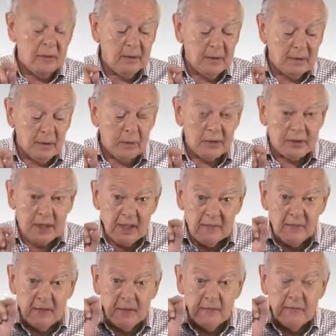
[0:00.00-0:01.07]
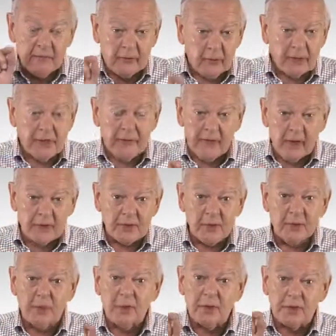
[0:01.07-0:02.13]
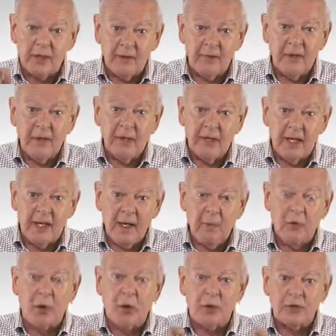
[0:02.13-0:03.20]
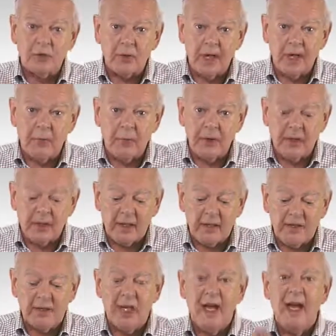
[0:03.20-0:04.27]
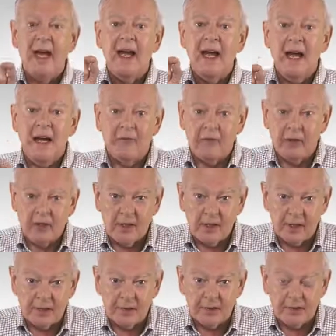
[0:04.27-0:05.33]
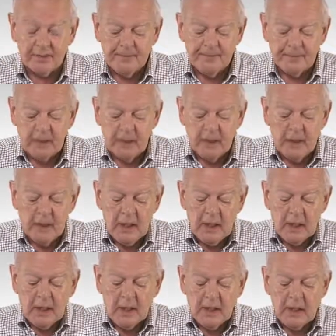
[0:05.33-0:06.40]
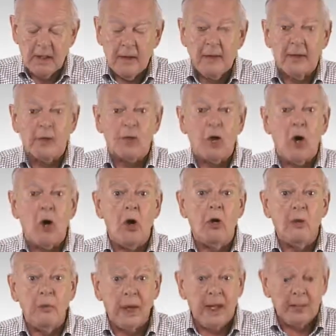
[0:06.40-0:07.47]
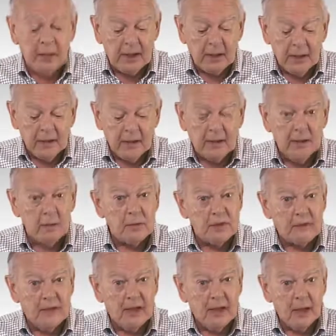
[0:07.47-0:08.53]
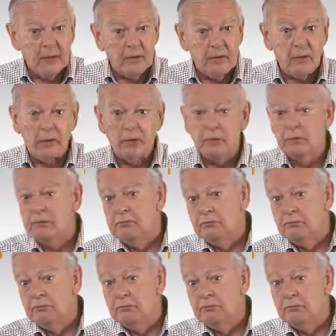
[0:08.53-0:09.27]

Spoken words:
that was given, first fossil that was given the name Australopithecus africanus, the Tong baby that was found or